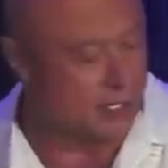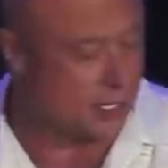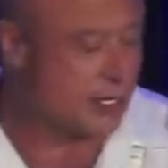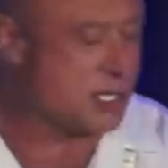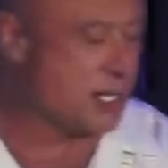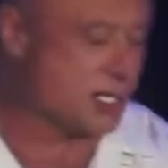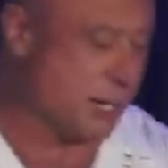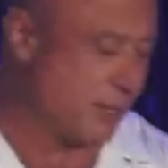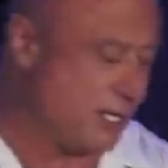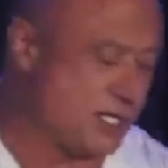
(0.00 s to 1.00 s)
Listen to
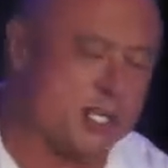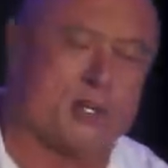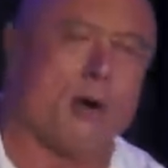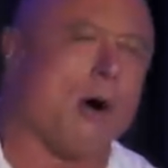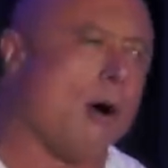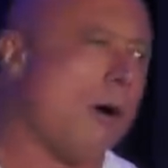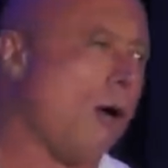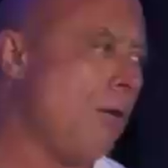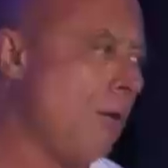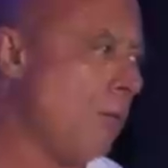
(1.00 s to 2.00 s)
some of these. These are
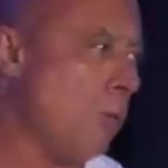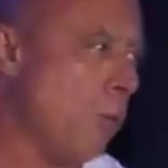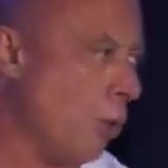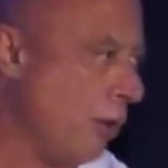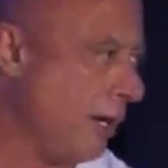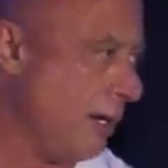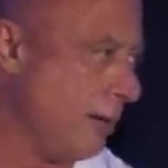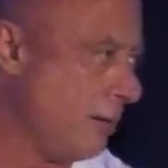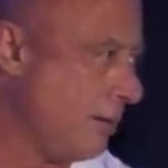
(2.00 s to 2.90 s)
all warning